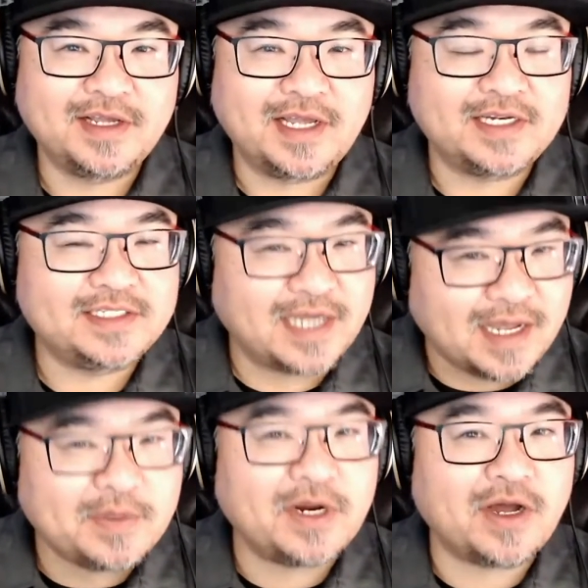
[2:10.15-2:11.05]
And
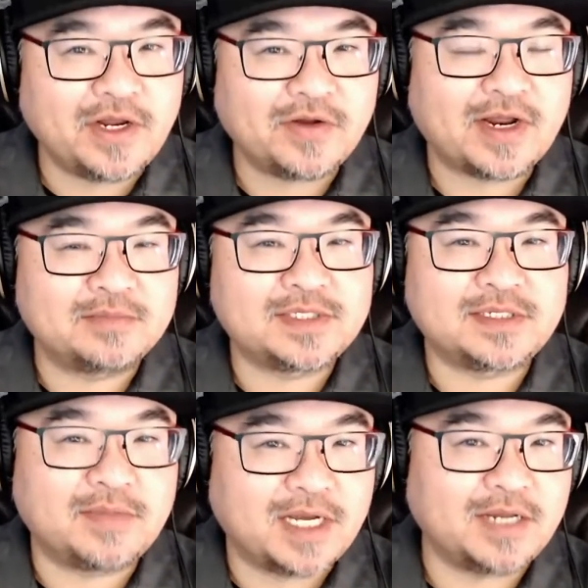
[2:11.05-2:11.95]
Diamond Audio comes
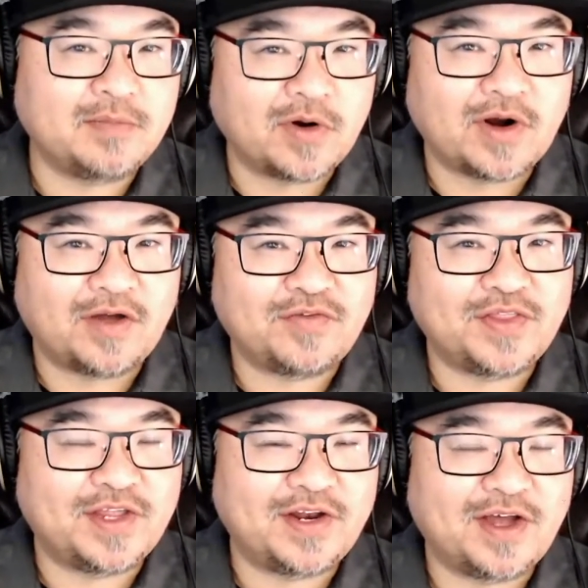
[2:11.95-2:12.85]
to mind more
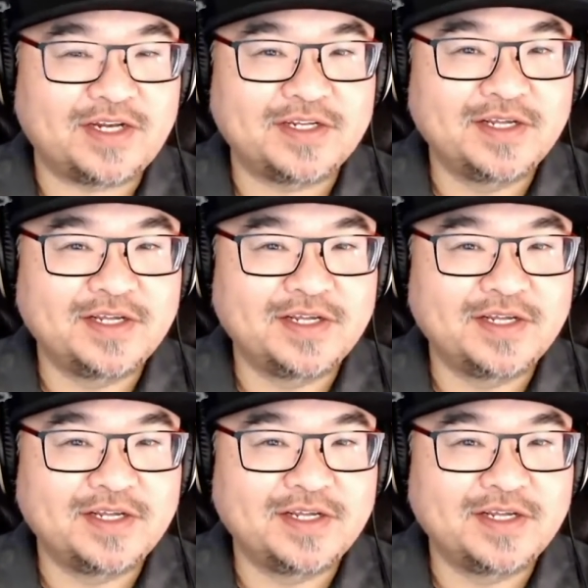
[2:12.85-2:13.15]
often than not.